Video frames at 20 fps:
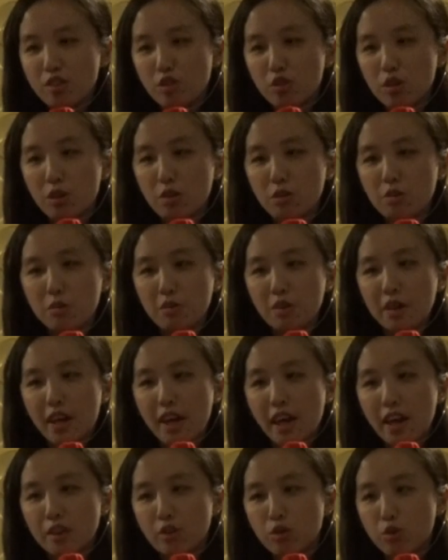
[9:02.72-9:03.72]
So
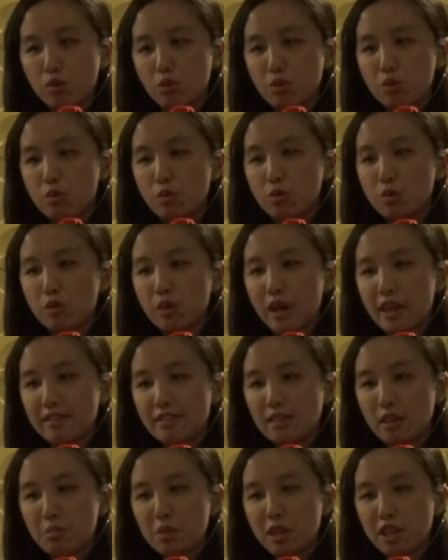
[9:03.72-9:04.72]
to
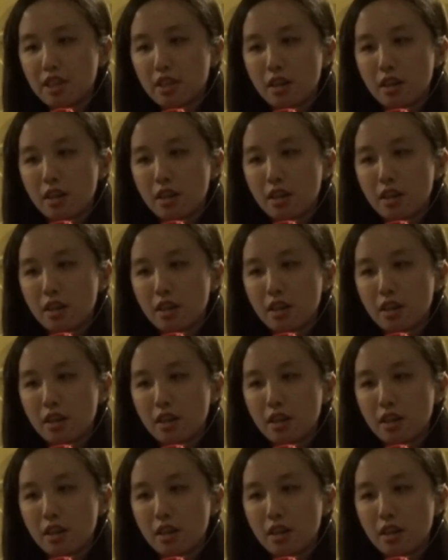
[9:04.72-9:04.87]
establish